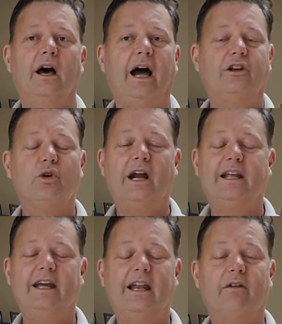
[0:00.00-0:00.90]
I try to
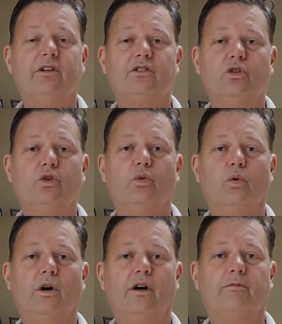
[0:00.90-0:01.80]
get every
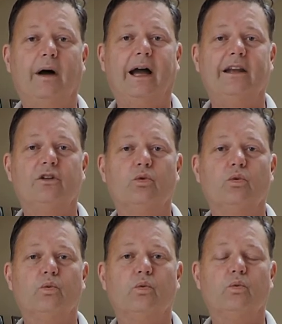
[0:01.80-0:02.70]
student of mine
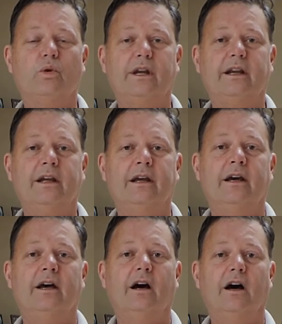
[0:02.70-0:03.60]
to read,
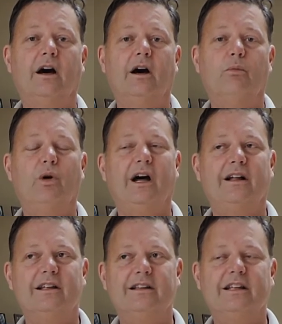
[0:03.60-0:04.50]

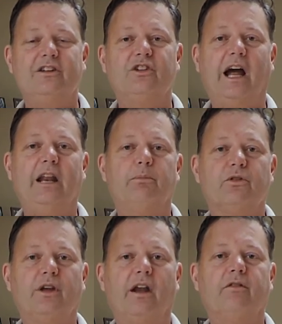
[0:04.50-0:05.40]
well, at least 90%
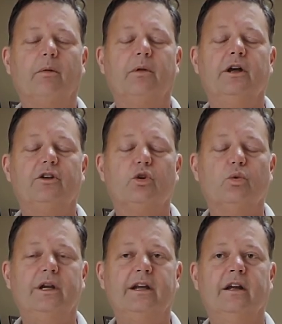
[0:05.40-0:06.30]
of them, to
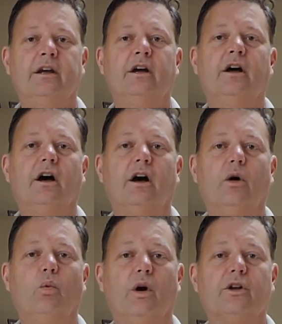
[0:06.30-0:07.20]
read
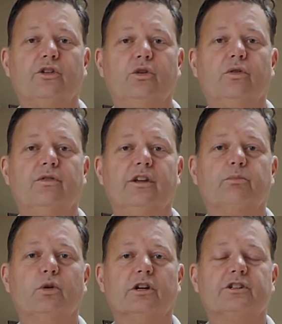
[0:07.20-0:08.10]
1 or 2 of these
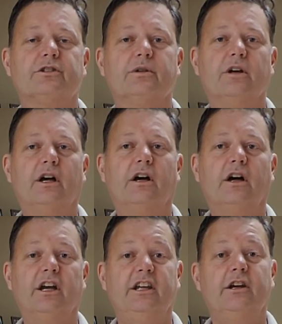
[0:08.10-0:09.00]
books
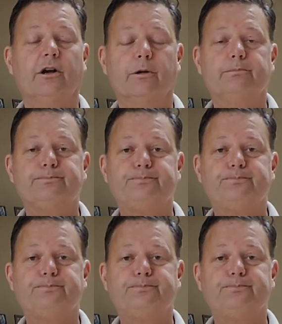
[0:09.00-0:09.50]
a year.